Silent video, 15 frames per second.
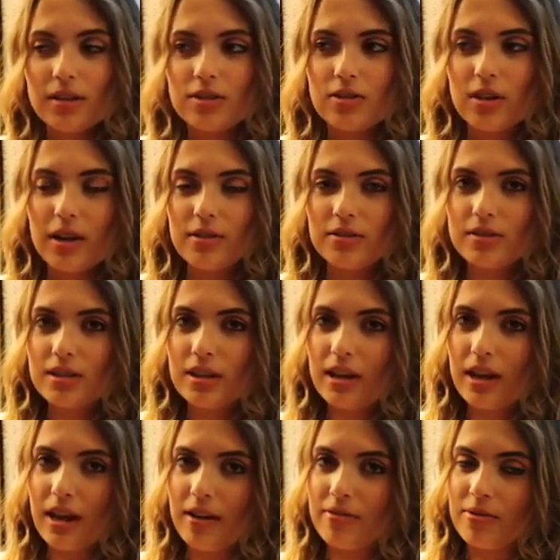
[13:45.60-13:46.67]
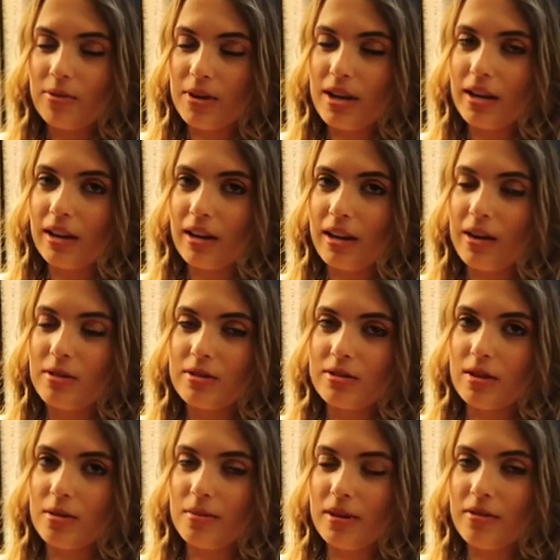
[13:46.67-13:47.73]
So I was like half awake and I
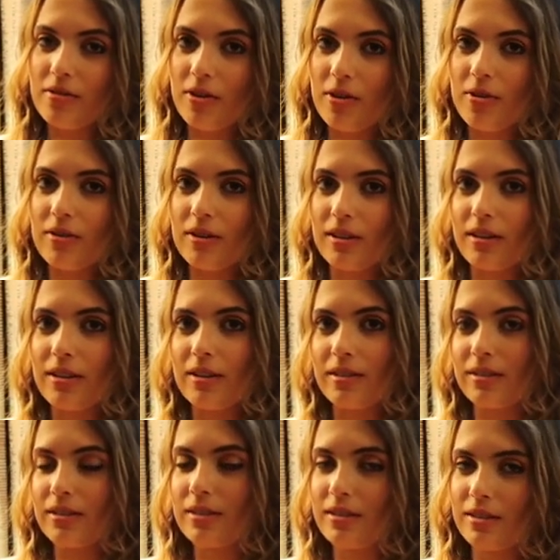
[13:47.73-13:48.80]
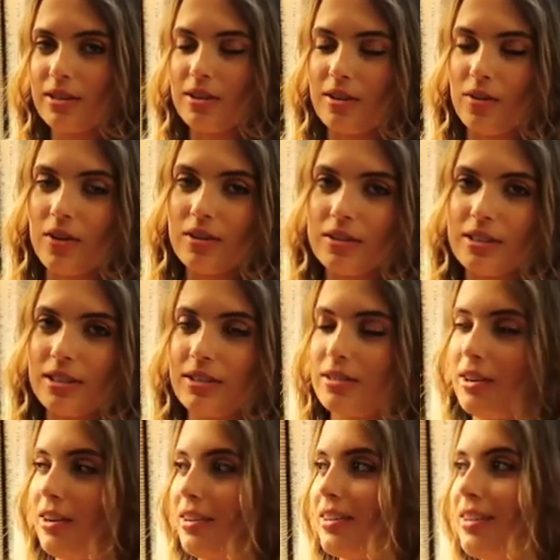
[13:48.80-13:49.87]
was on my phone and you know on mm -hmm.
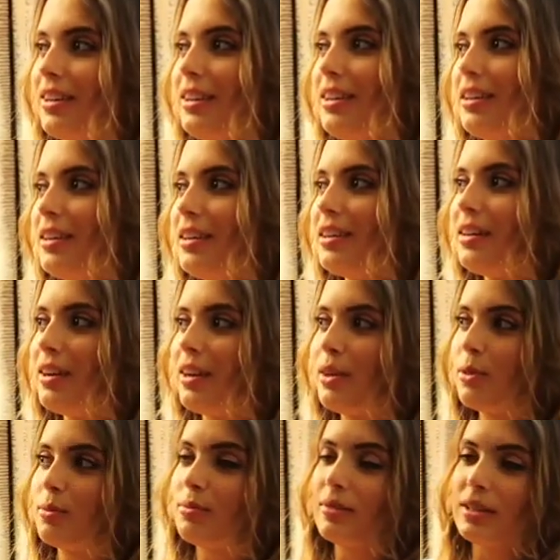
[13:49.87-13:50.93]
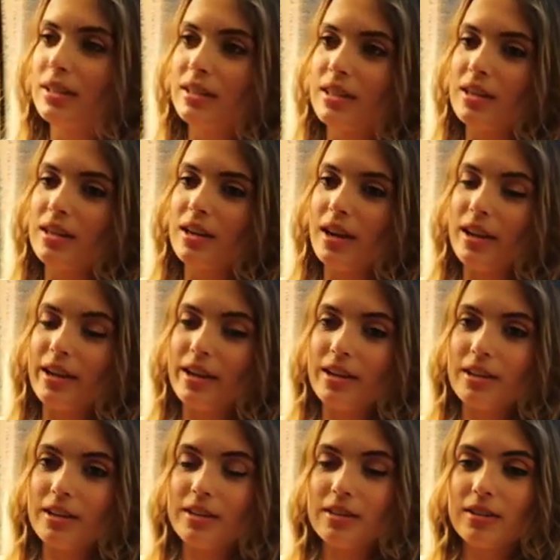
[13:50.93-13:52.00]
TikTok. Mm -hmm. Um, and then
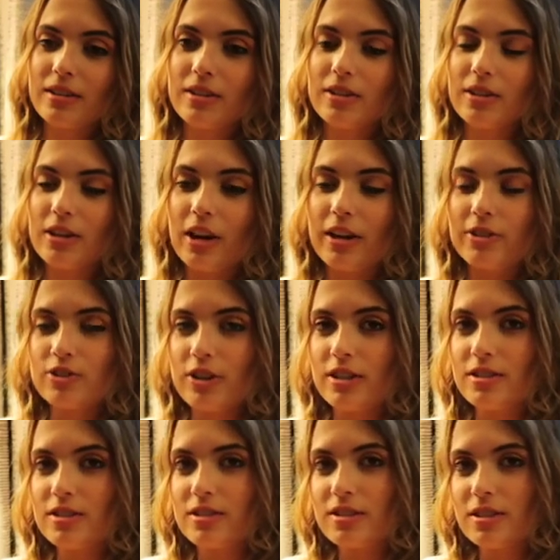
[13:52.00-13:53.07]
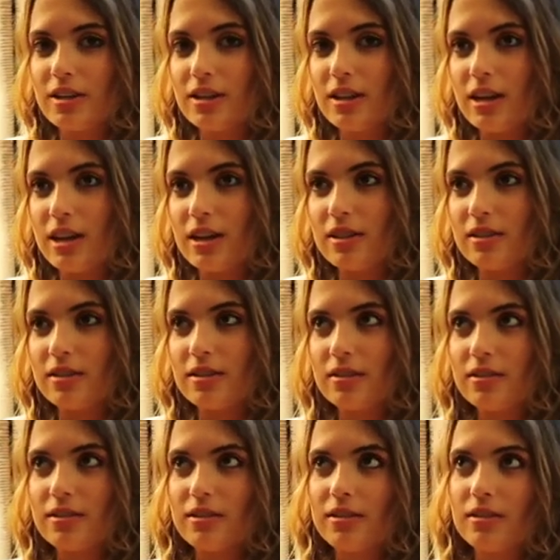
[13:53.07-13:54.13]
I got dressed
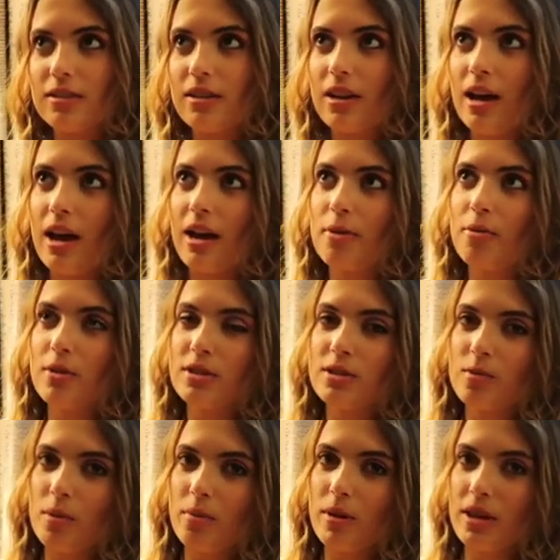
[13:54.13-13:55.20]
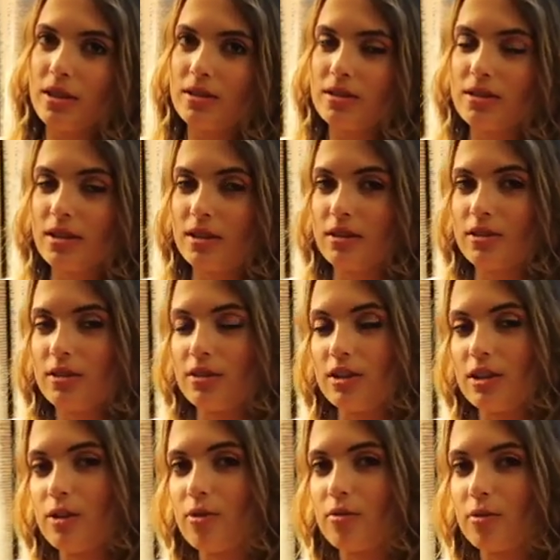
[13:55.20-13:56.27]
and I wore sweatpants and a
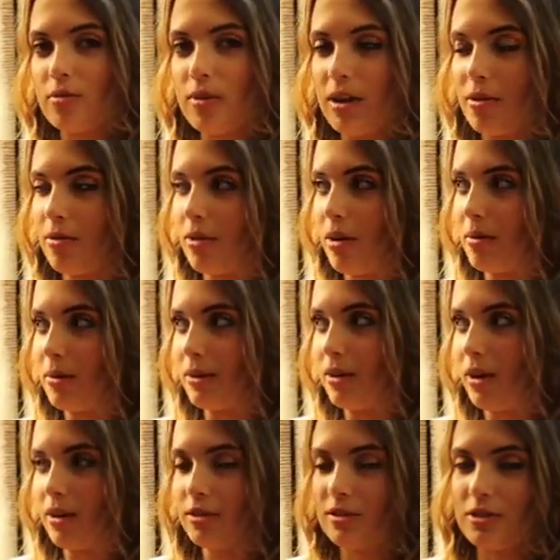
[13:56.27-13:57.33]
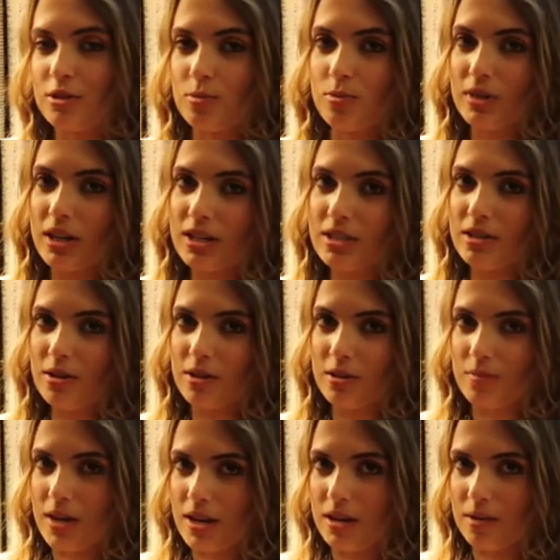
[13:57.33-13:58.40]
hoodie over my Robin costume, but I did all
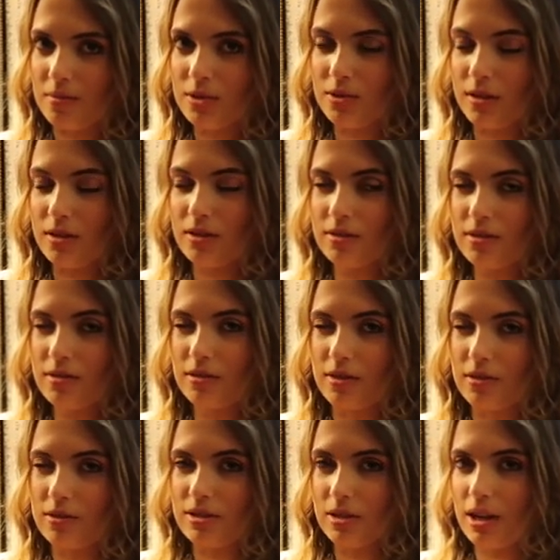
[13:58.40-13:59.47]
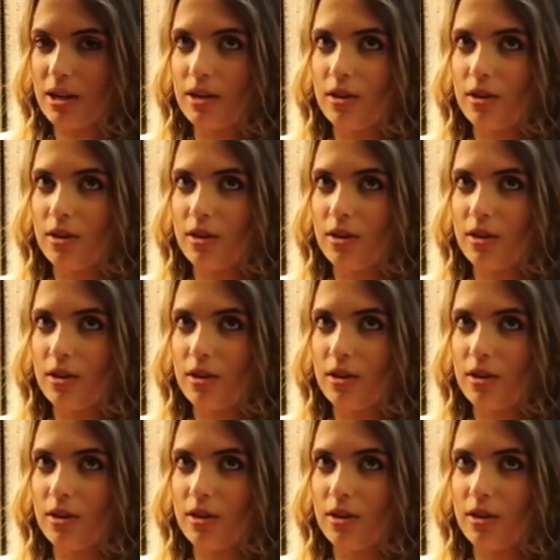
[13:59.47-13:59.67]
the makeup, so I looked a little. We psycho.